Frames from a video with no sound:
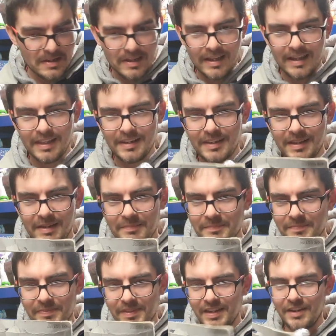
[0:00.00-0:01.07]
And, um,
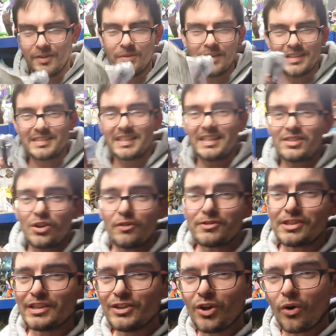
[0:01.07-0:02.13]
you know, it's, it's
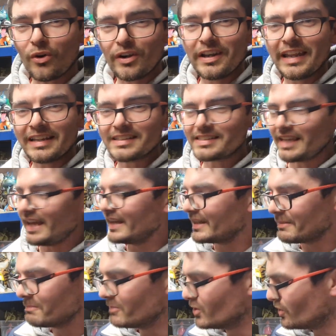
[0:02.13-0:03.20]
obviously not linked to any
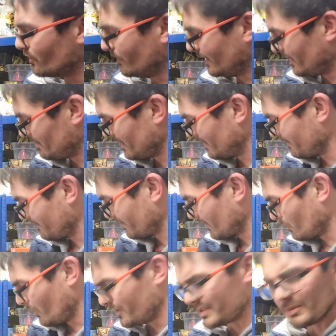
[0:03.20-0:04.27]
movie. I mean,
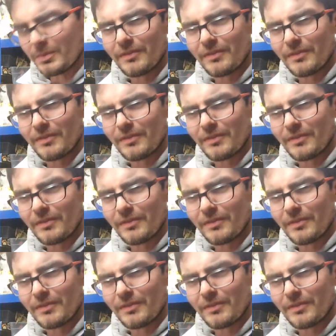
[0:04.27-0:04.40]
what is it?